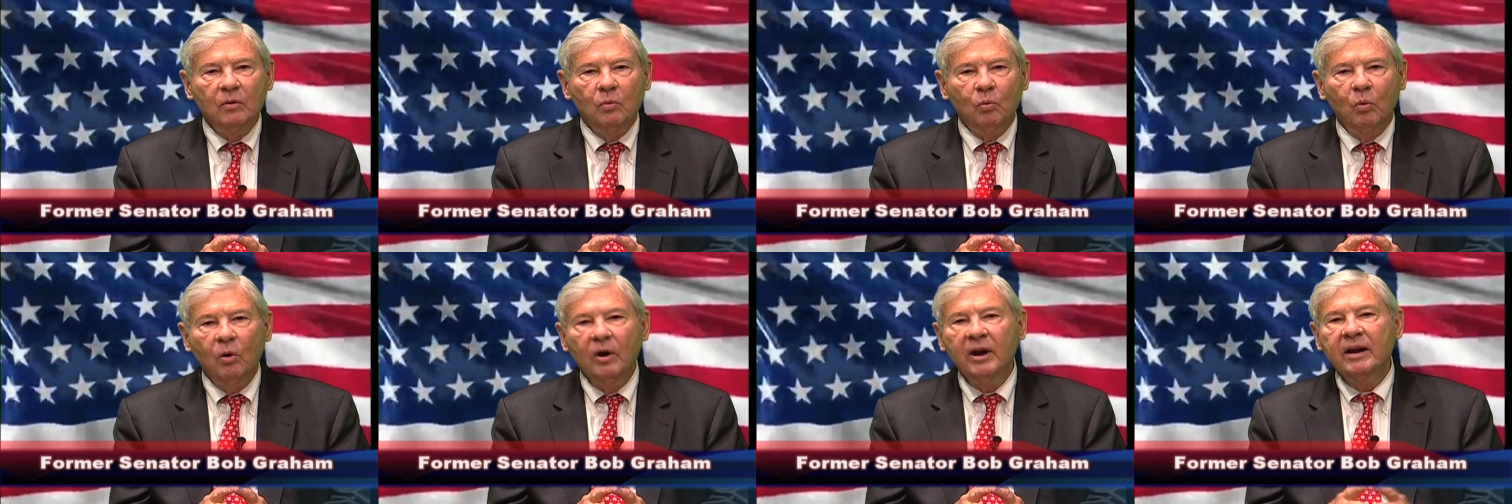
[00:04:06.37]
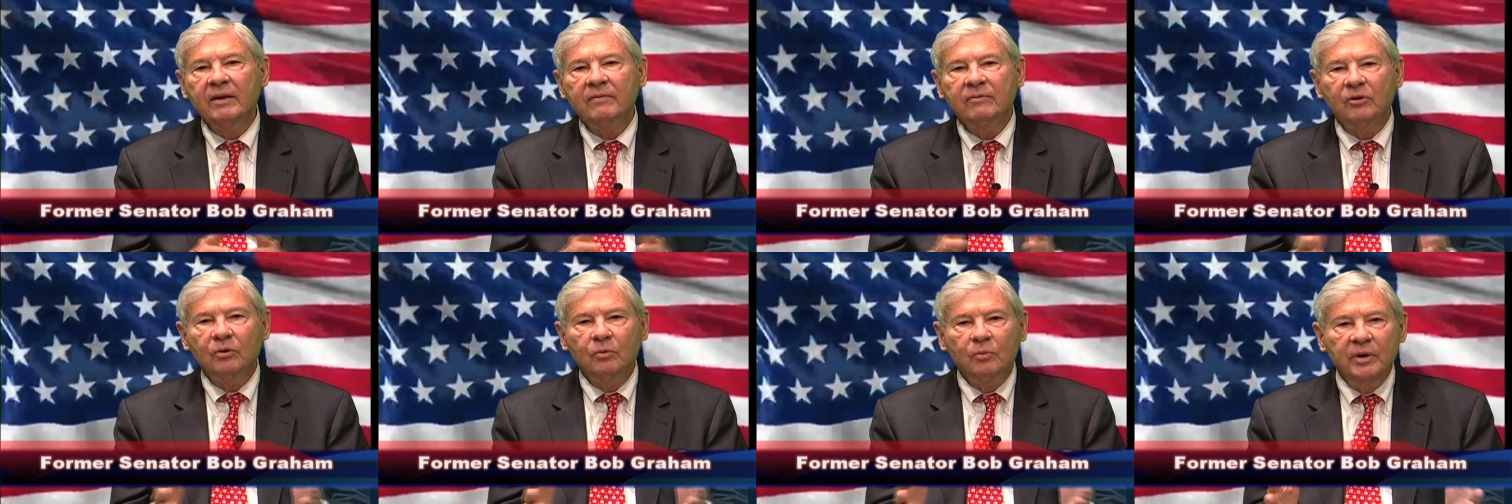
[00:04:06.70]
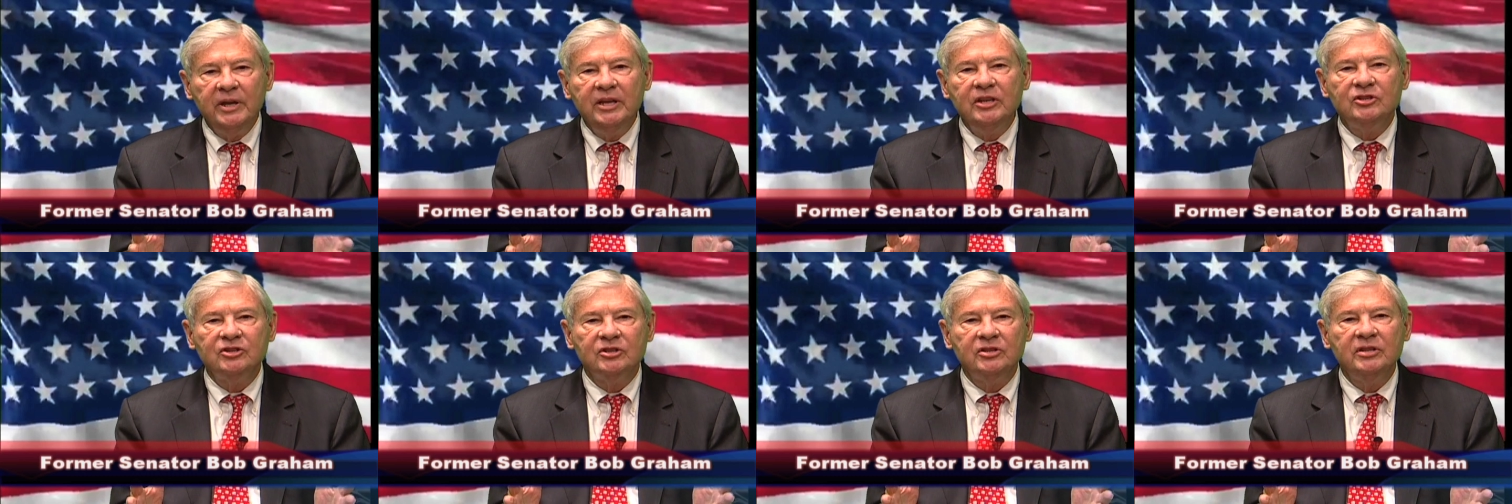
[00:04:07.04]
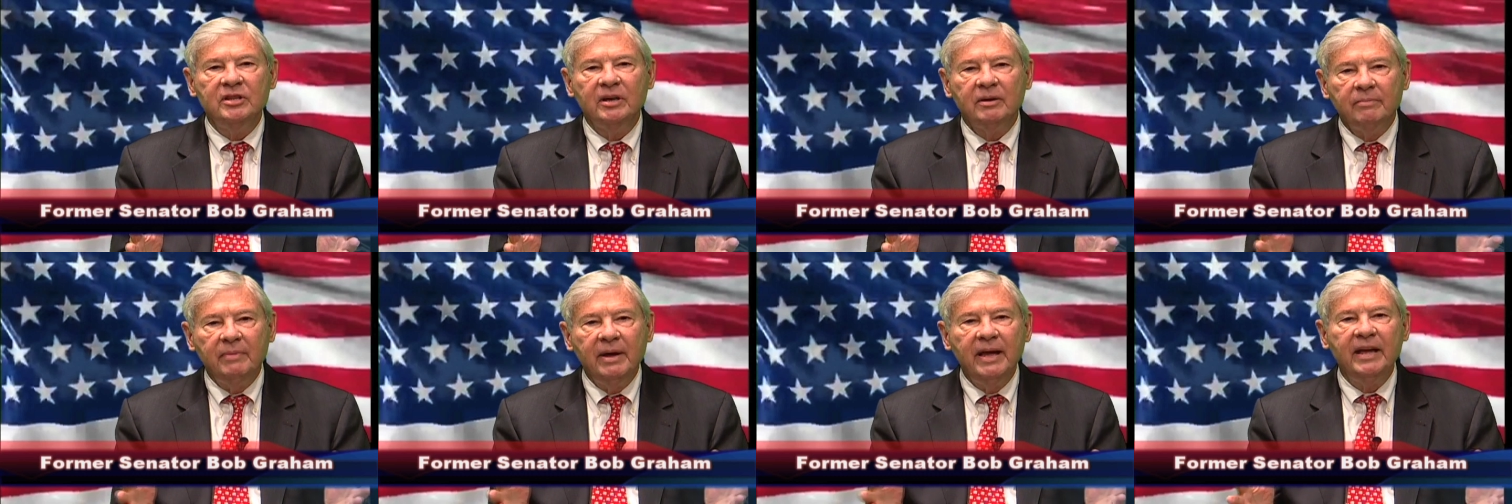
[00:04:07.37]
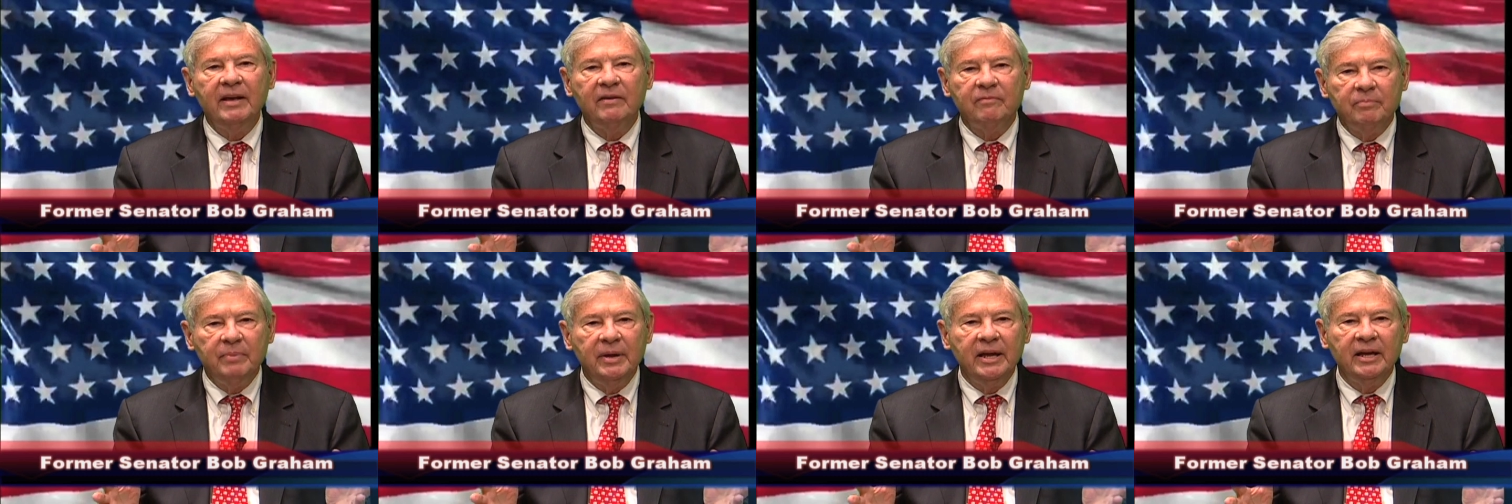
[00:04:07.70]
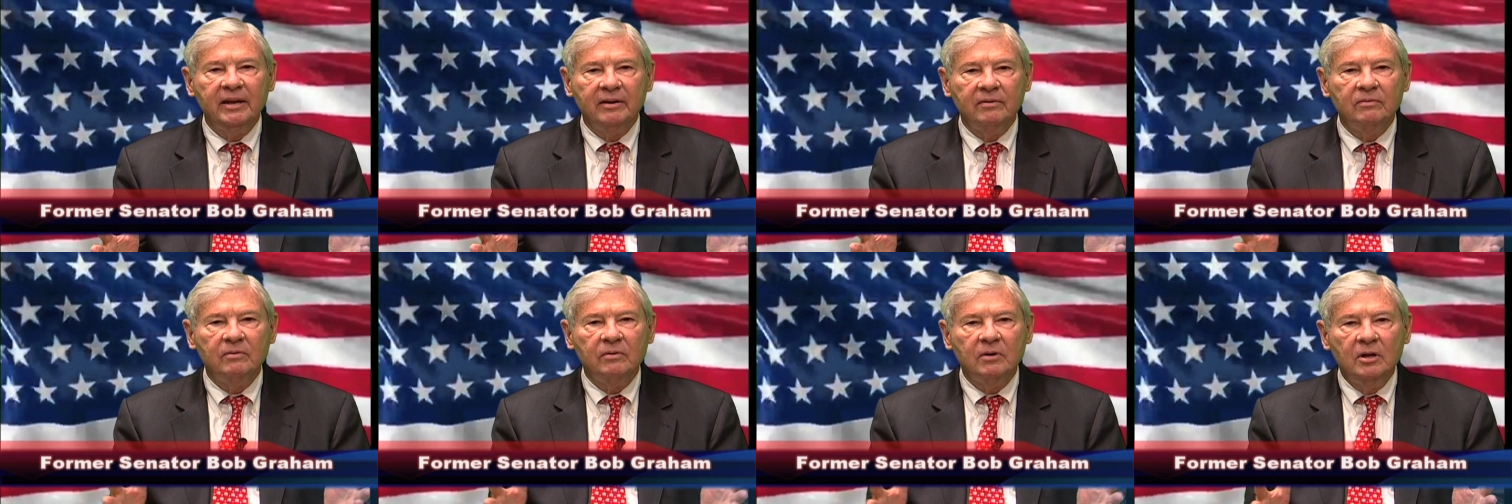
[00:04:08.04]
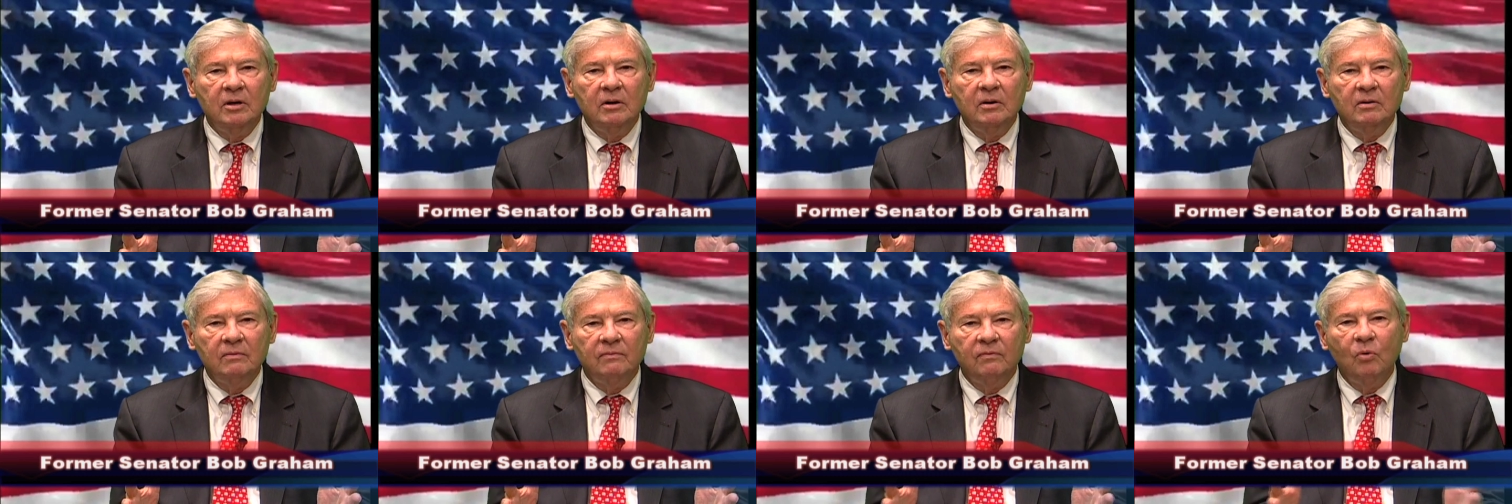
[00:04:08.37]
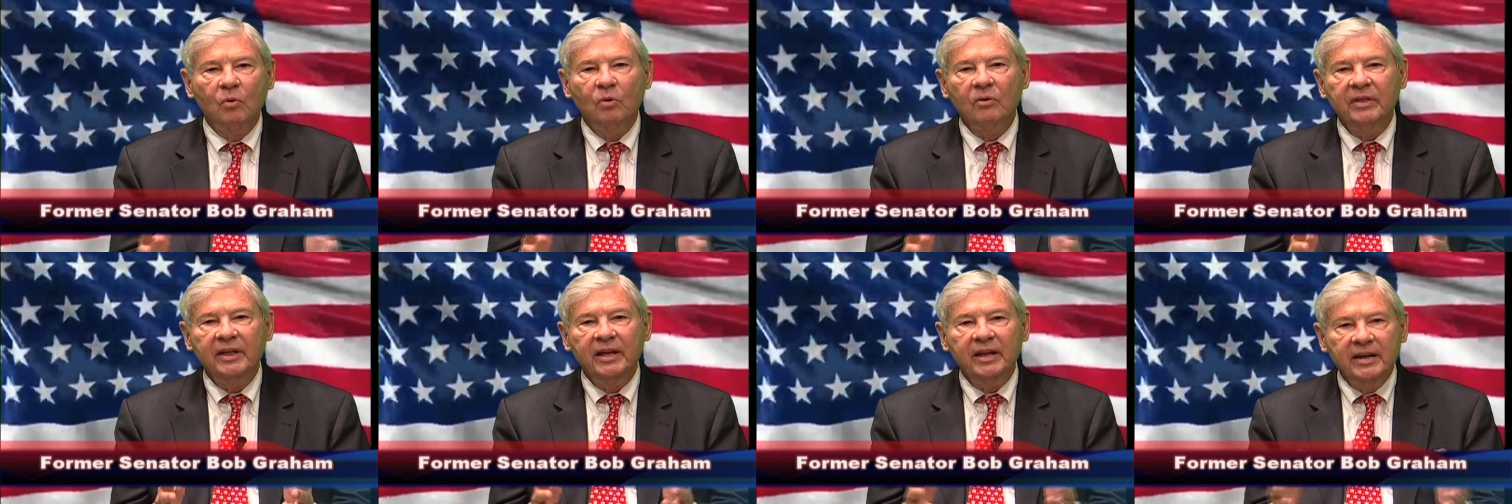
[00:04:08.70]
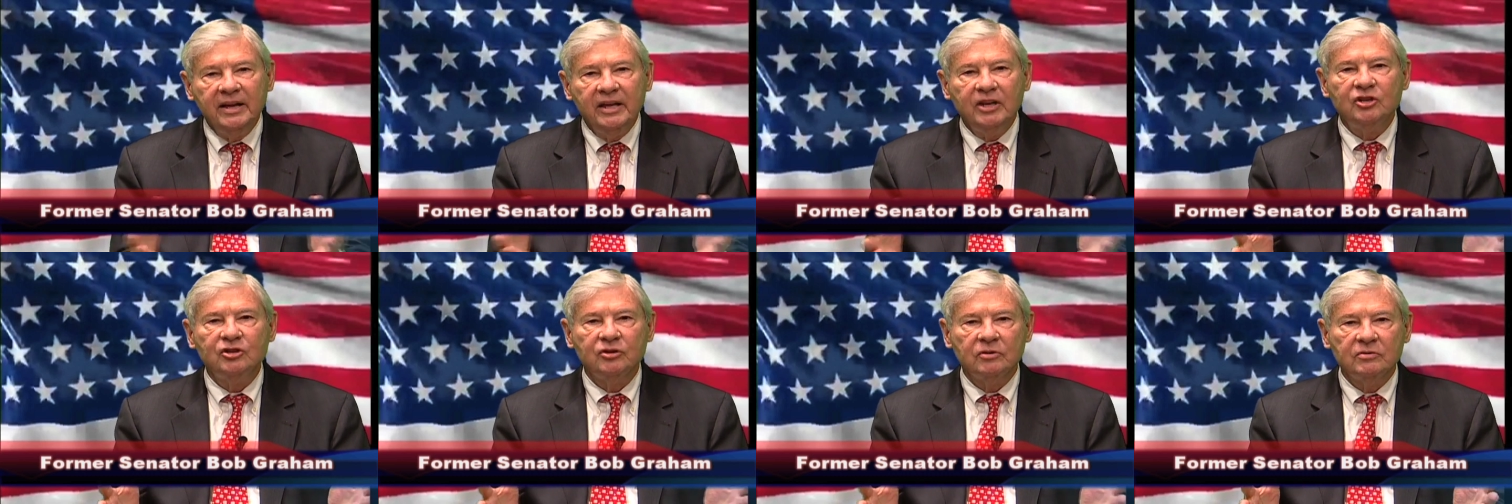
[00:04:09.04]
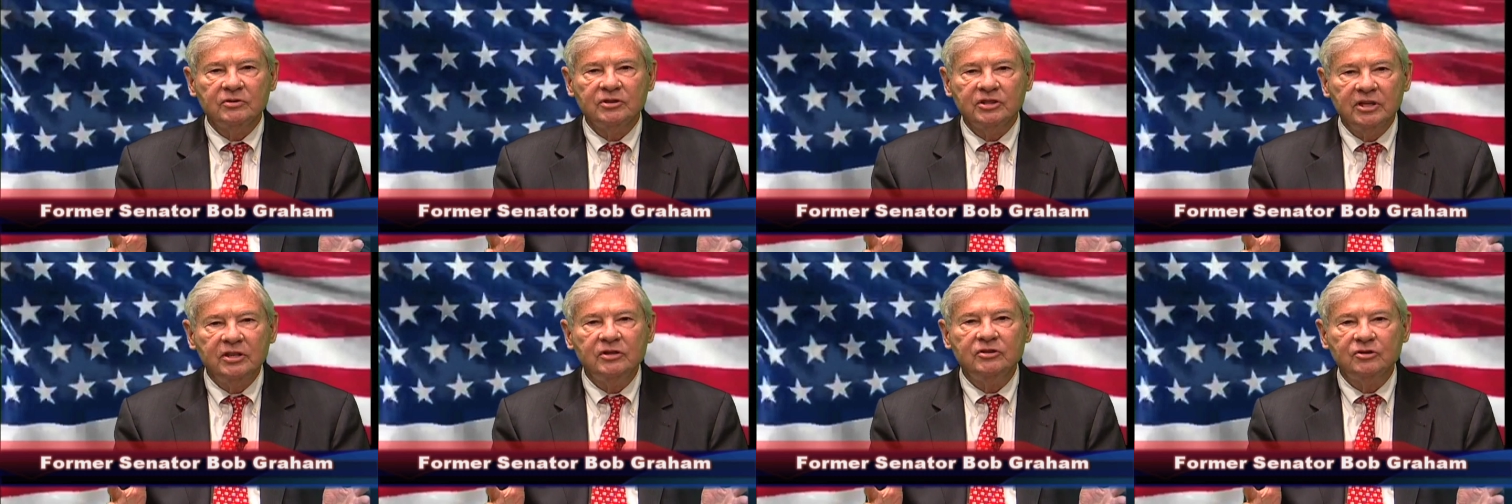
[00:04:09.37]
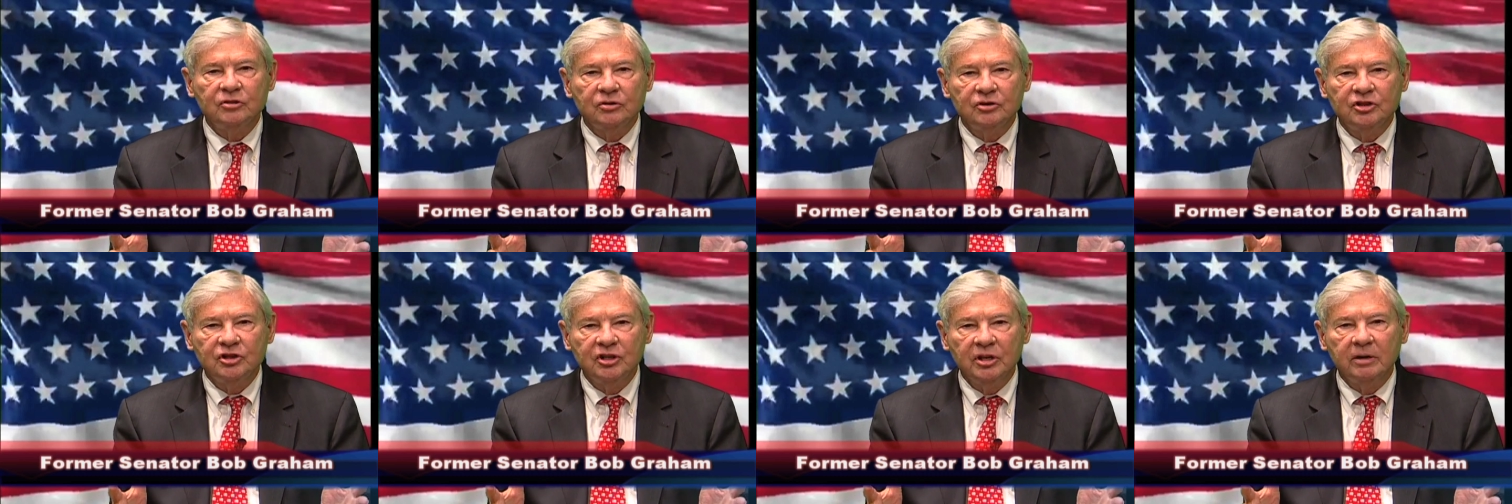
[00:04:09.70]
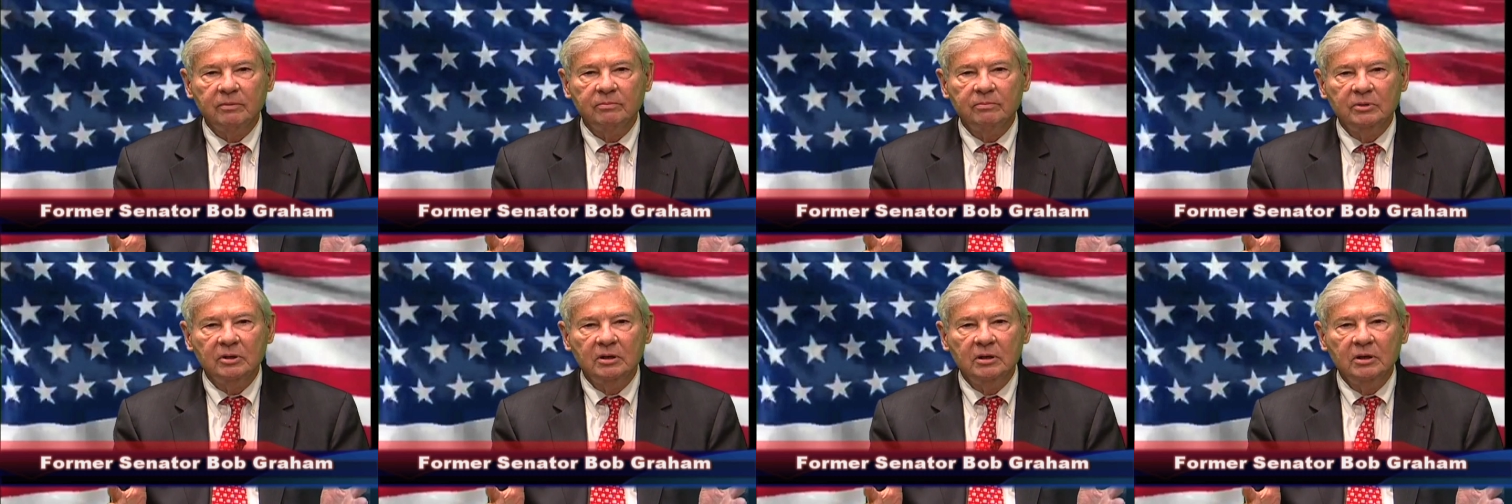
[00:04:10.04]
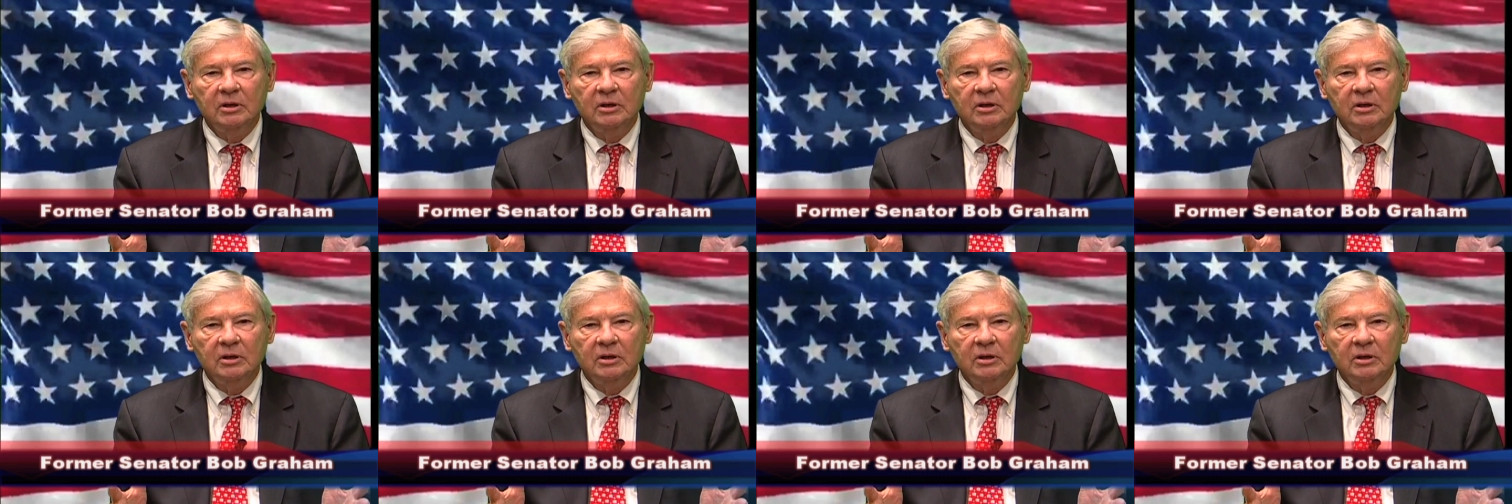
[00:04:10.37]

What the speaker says: Whatever reason there may have been for the initial censorship